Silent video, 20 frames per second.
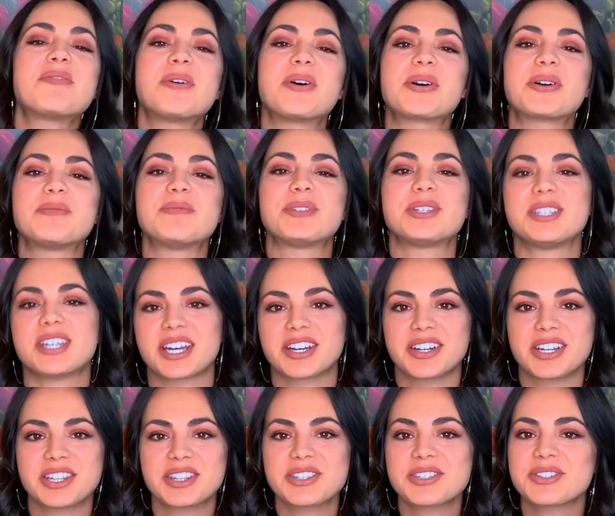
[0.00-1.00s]
welcome to
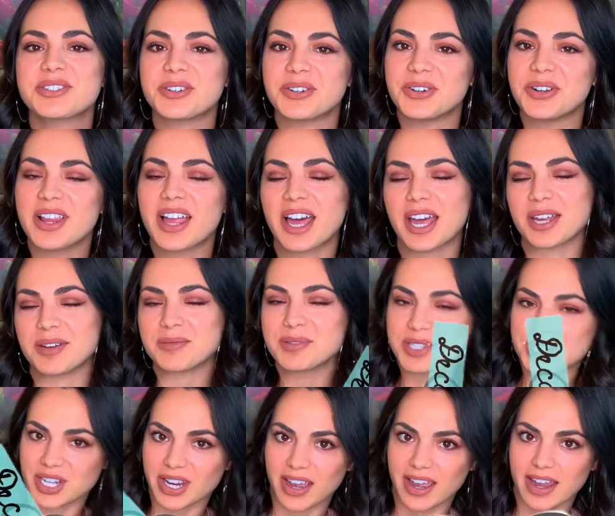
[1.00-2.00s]
Decorate the Soul. I'm
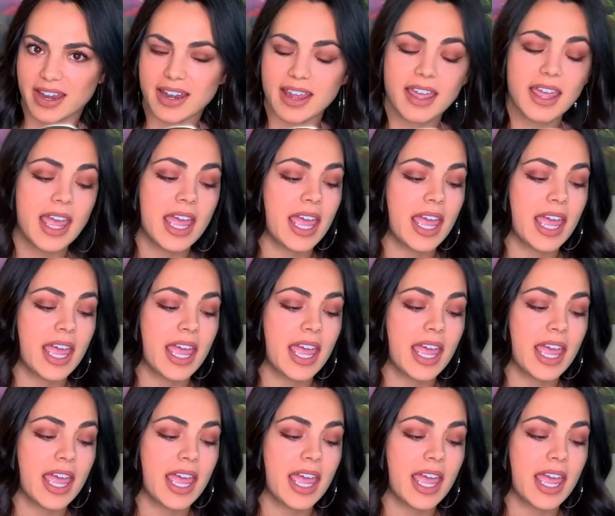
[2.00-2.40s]
Jen,